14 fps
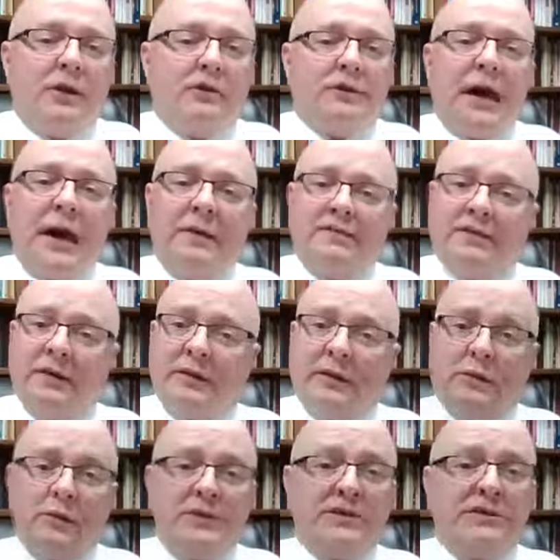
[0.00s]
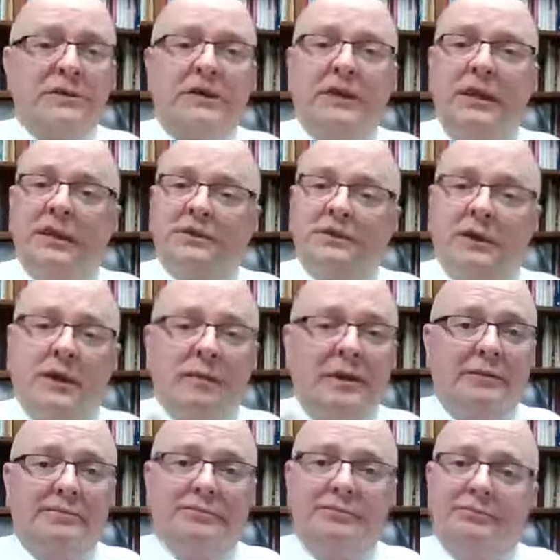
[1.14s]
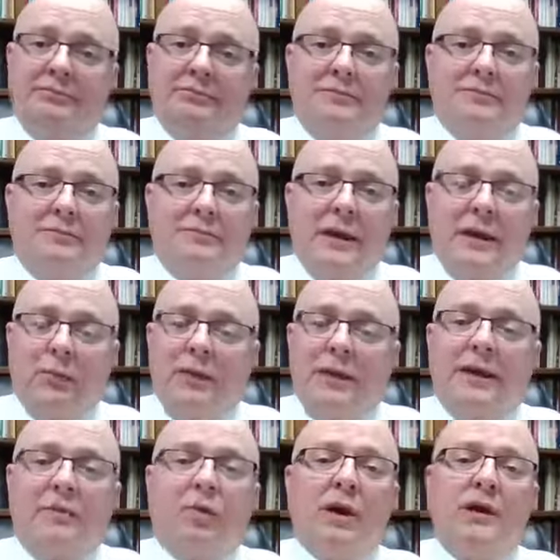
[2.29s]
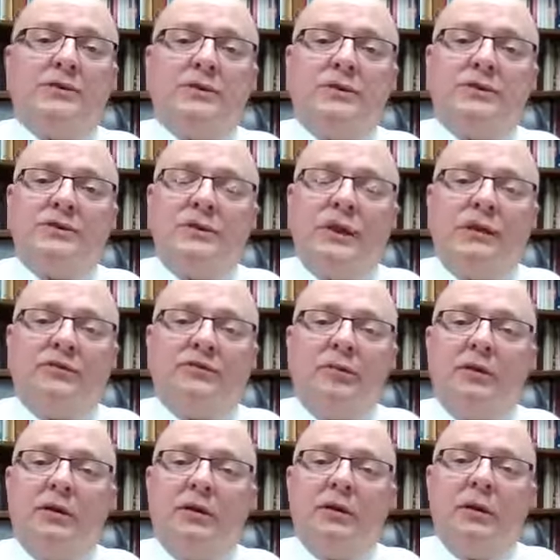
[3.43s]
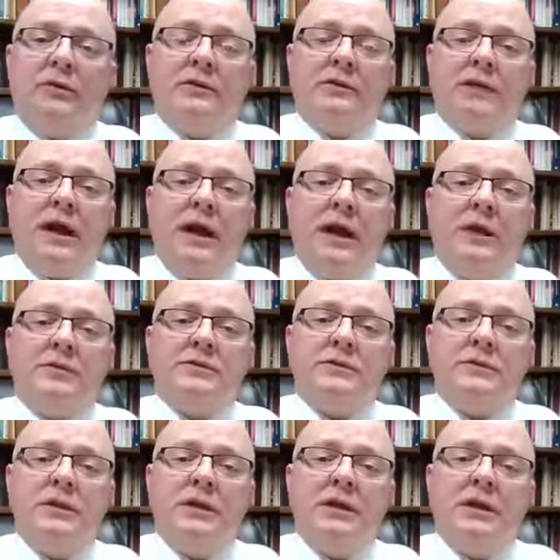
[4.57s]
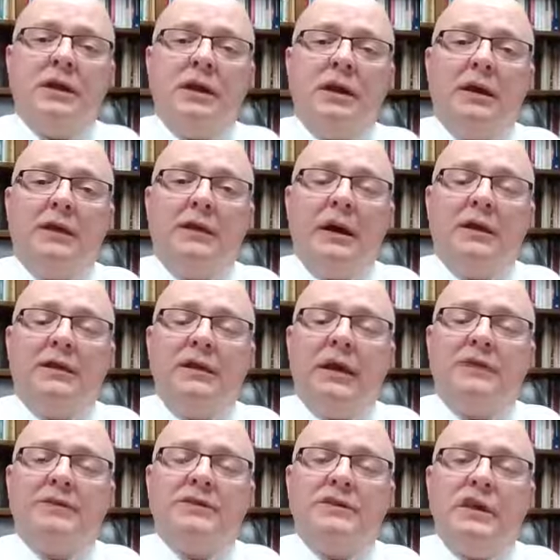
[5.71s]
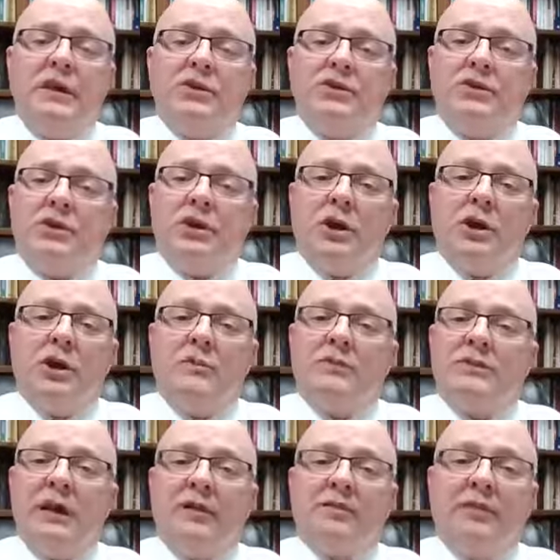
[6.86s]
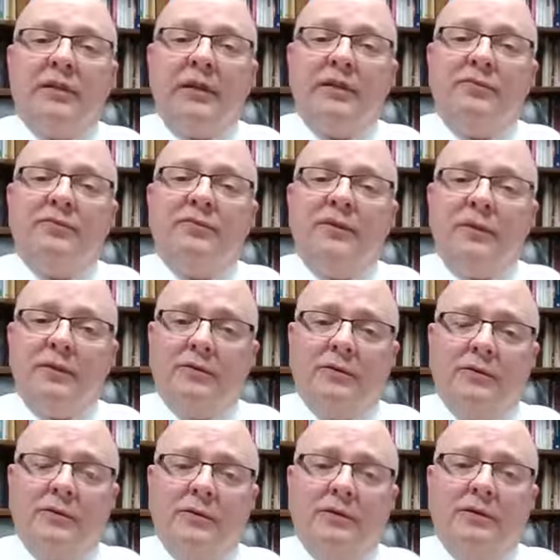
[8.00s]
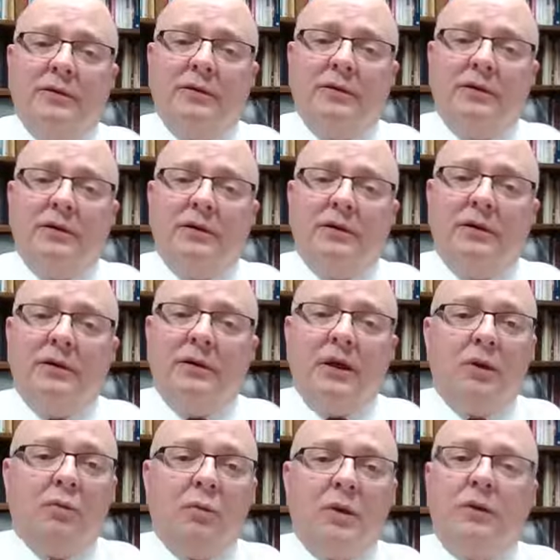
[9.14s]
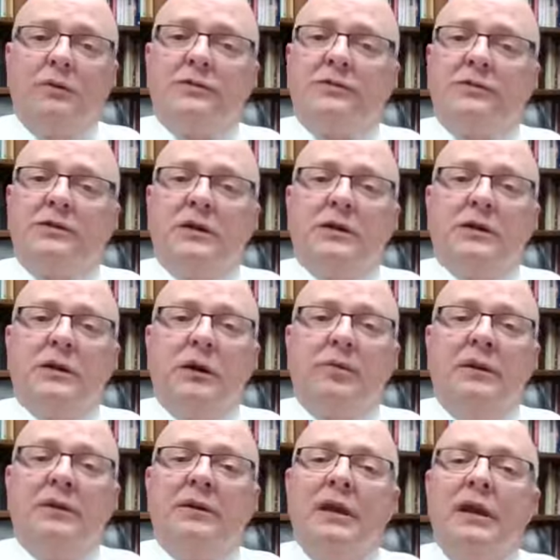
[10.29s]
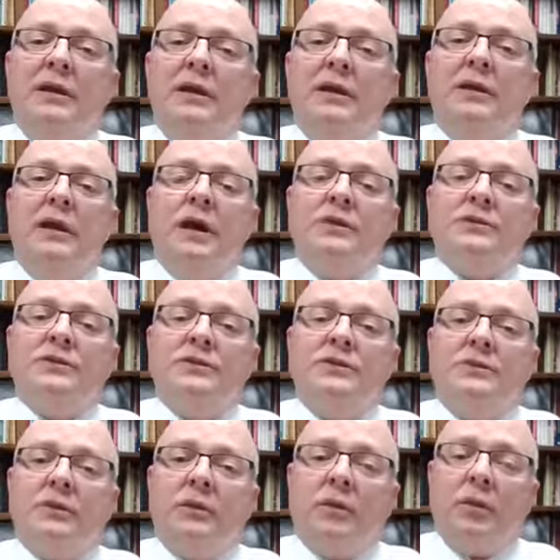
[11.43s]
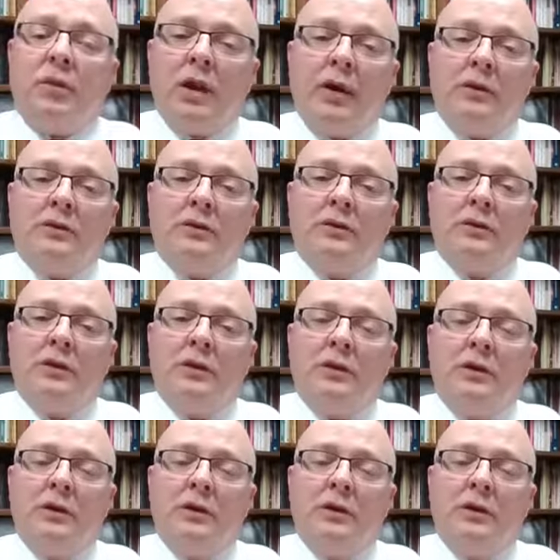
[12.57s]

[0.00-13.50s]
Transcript: There are times that, that we see things coming and we can brace ourselves, but there are other times that devastation comes out of left field we don't see it coming and it knocks us to the ground.